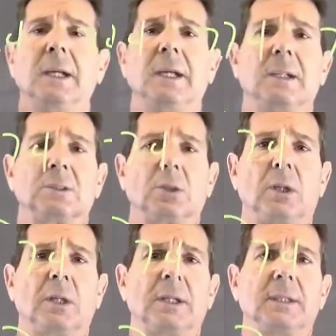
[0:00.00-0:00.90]
And as
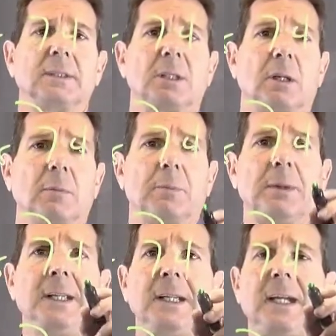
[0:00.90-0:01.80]
long as our
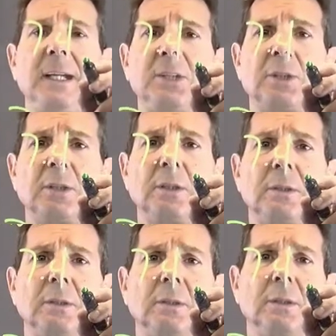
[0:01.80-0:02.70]
pH
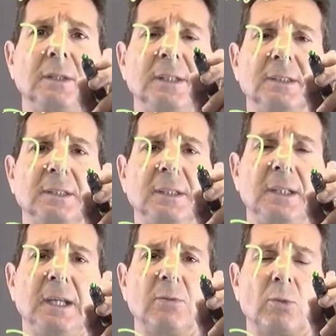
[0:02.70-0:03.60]
is in
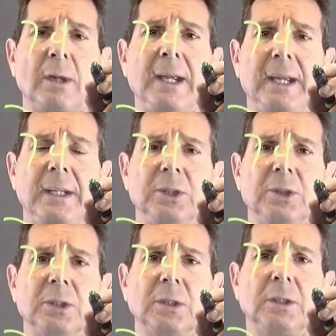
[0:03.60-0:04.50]
that range,
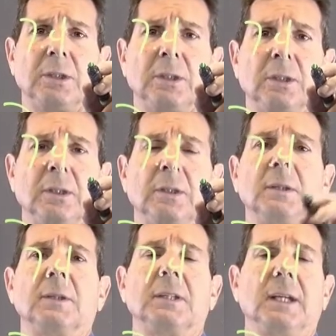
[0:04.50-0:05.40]

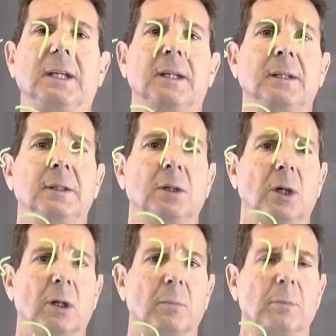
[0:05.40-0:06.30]
then
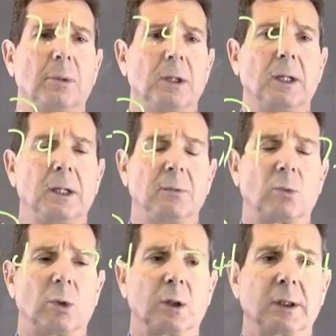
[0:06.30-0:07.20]
our blood
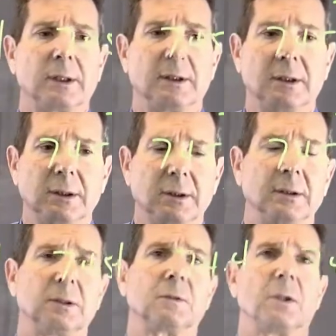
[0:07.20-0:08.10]
work,
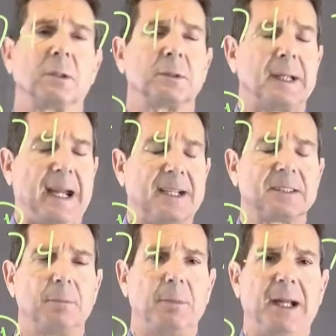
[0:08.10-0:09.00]
as far as
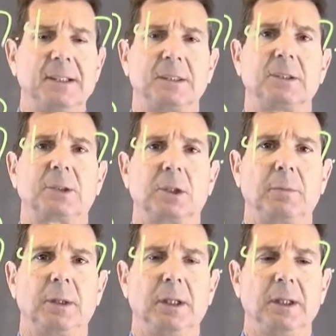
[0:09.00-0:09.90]
acid base, is going to
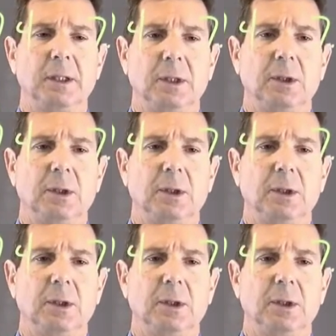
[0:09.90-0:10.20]
be